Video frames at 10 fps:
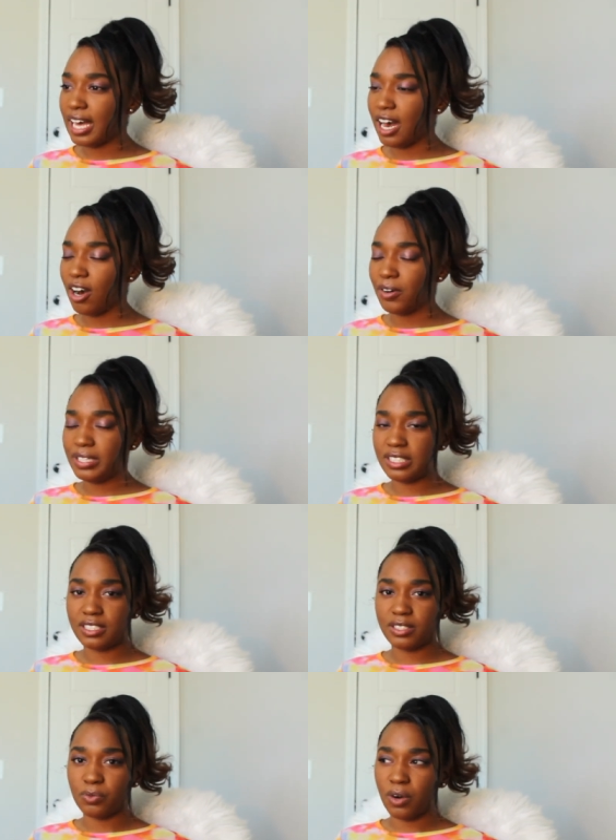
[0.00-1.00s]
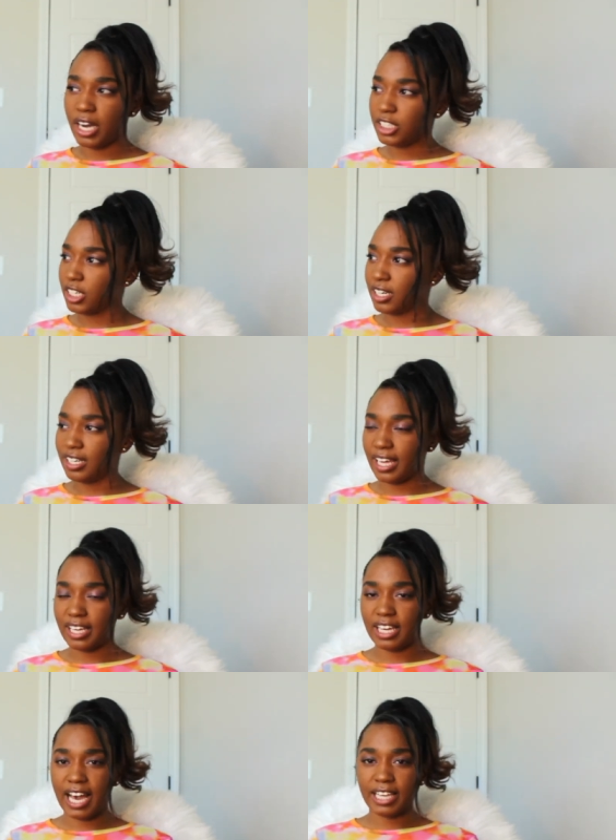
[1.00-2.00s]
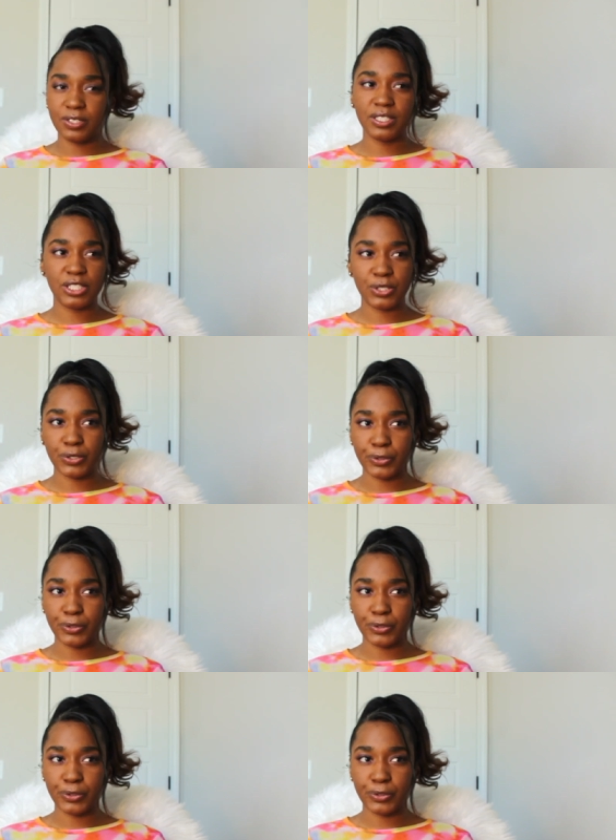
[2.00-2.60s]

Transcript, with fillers: I always watch her. Like I used